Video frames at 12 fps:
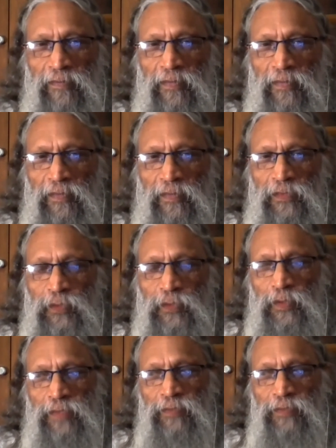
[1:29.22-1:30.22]
So
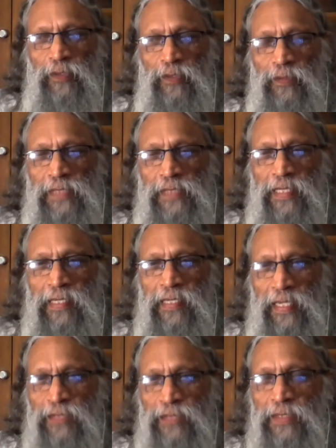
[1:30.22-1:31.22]
if you look there,
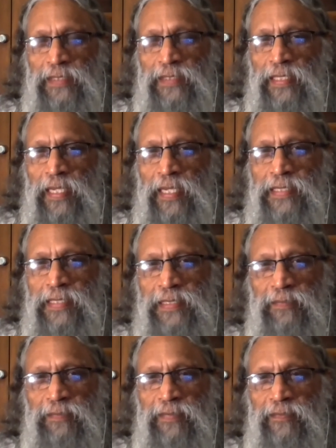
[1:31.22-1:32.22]
actually there are
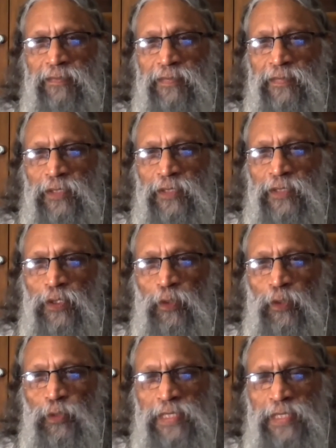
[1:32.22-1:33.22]
some
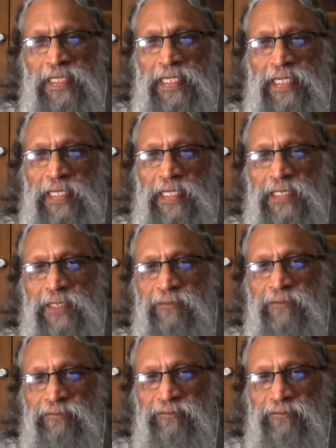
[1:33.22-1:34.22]
clues and keys
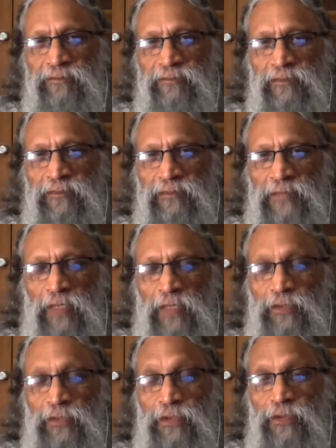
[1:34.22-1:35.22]
how
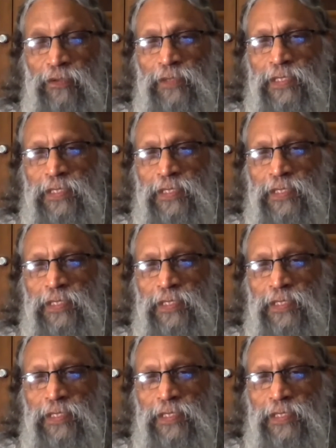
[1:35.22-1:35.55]
to do it.